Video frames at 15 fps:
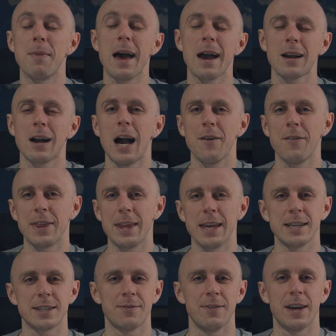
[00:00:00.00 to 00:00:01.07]
back other
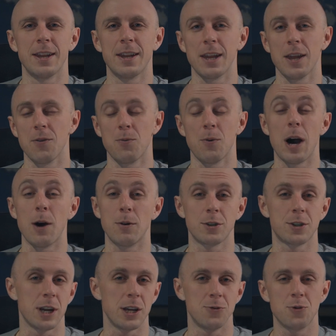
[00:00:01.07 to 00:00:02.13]
days when if our
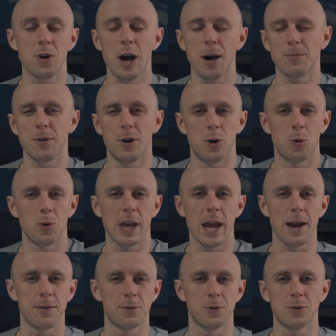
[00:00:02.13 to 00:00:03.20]
chain dropped or we
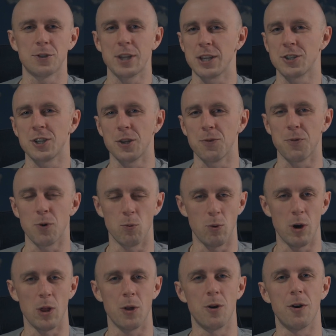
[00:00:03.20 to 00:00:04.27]
have to touch it for
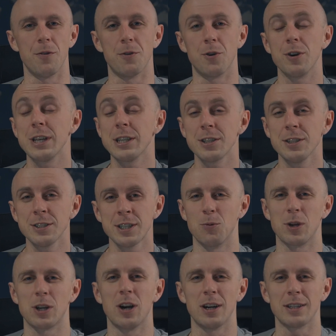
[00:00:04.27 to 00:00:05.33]
one or other reasons,
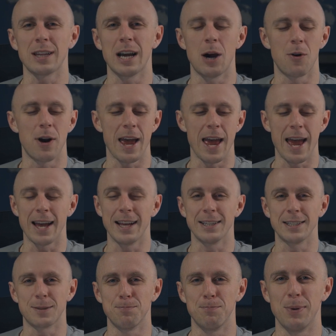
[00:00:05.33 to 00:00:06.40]
we got our
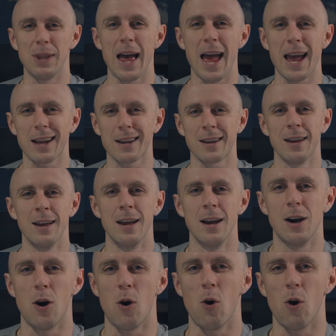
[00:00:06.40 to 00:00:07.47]
hands black,
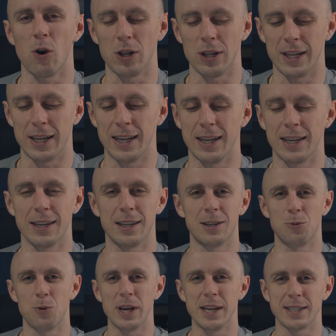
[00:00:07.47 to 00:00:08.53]
oily,
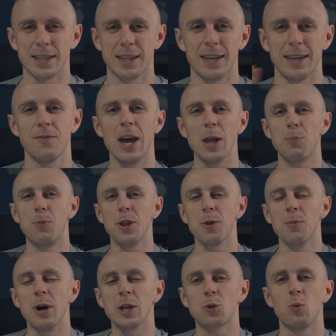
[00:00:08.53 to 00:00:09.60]
greasy. That
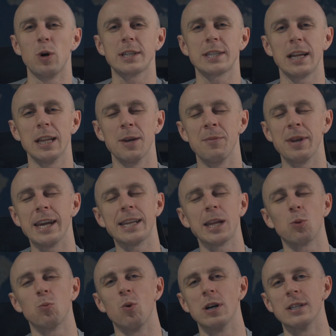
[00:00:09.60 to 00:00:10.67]
pretty much was
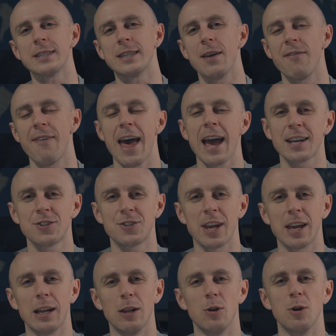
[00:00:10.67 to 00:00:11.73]
eliminated once the wax
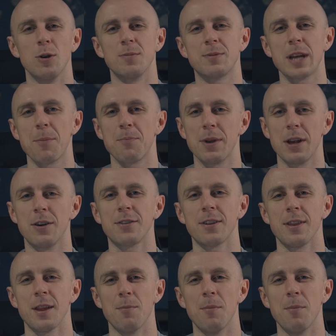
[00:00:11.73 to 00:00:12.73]
chain loops appeared in the